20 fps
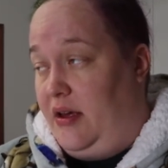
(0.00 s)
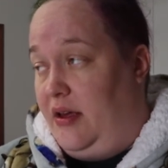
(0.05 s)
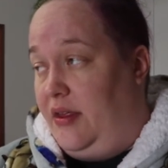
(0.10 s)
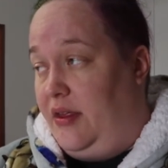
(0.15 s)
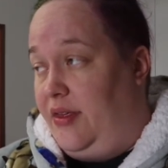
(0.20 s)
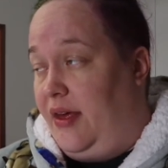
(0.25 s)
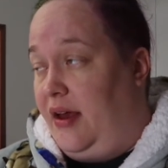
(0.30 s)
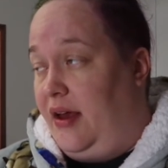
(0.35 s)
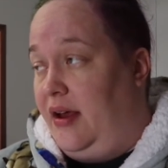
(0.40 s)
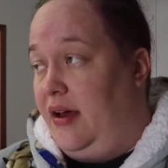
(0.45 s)

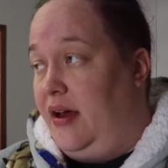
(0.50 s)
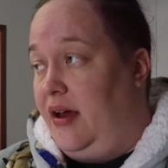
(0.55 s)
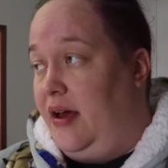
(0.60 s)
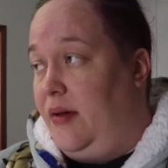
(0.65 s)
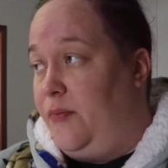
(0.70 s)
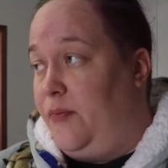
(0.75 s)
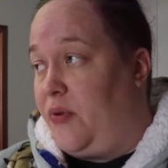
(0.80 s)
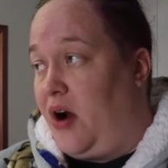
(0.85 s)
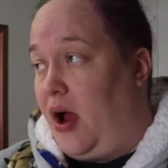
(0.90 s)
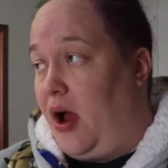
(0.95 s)
then
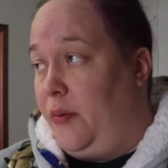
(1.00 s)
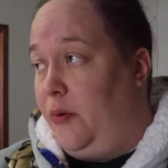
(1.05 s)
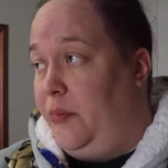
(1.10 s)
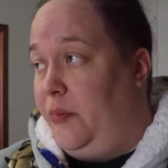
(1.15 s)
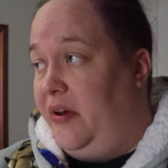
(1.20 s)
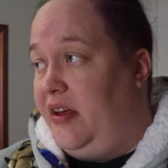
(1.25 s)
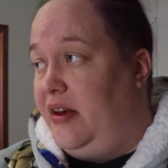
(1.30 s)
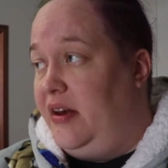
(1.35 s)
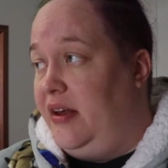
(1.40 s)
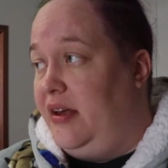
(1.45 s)
I
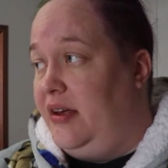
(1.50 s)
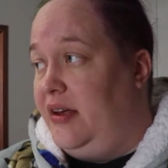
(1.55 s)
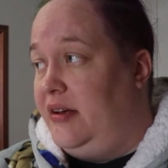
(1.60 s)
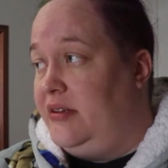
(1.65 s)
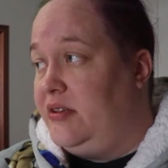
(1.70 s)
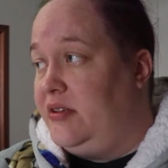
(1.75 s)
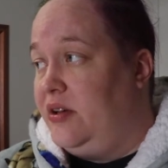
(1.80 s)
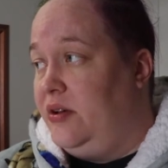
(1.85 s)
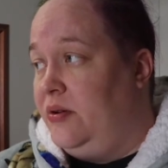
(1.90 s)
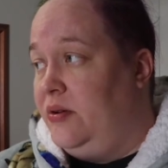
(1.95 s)
probably
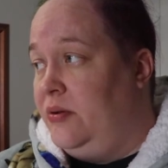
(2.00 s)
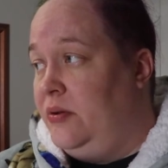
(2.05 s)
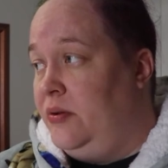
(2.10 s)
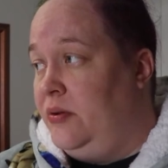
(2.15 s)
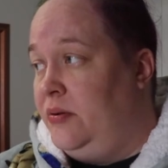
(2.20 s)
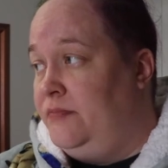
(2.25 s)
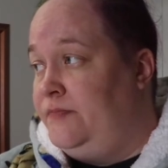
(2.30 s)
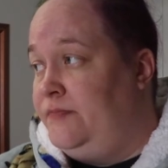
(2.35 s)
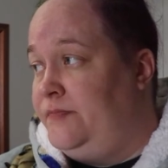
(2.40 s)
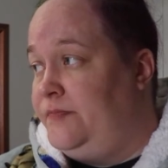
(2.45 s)
need
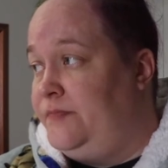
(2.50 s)
to